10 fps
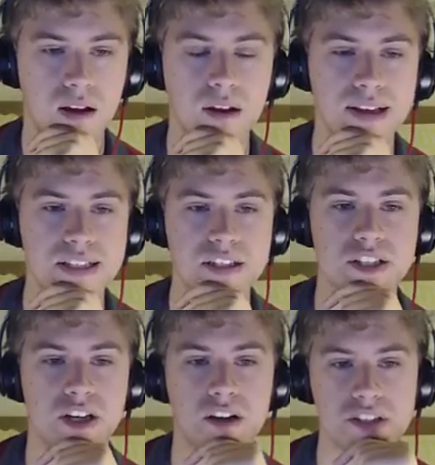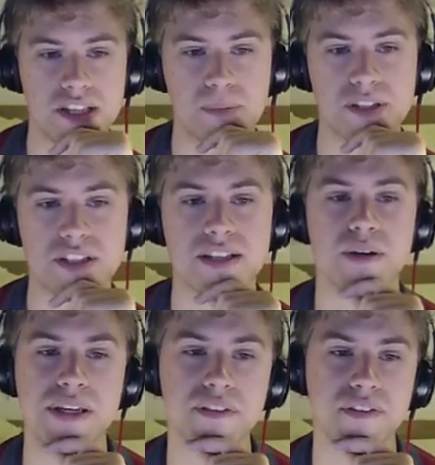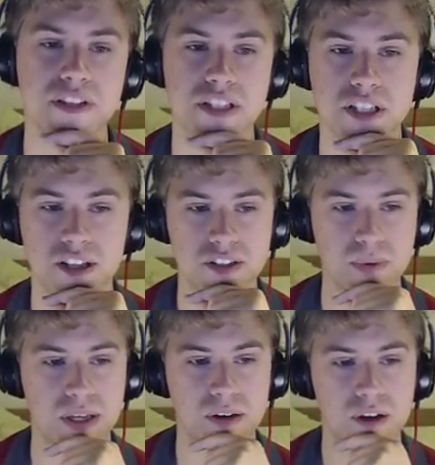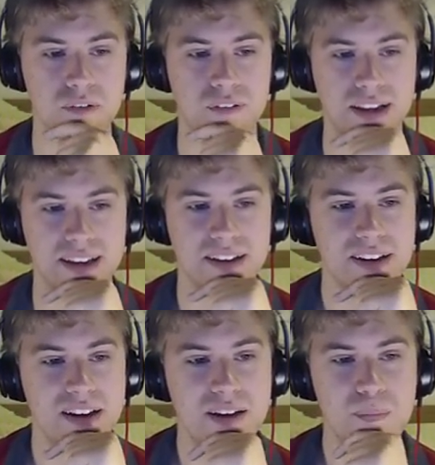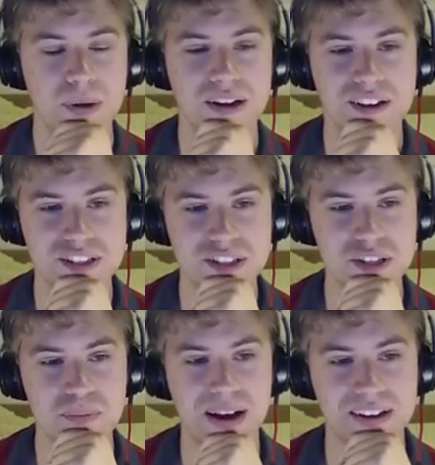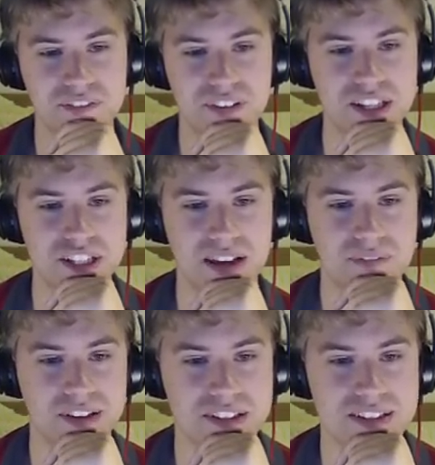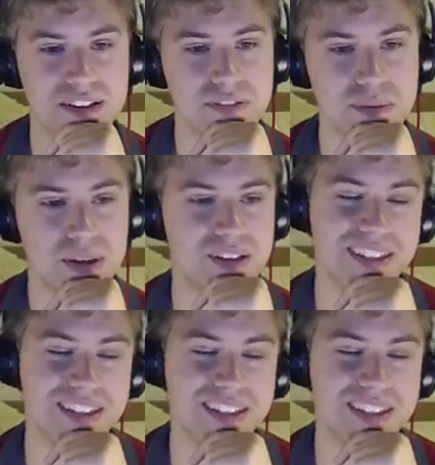Unless it's the Chansey, but still, even if it's the Chansey, we can hopefully be an utter douchebag and flinch that thing to death as well.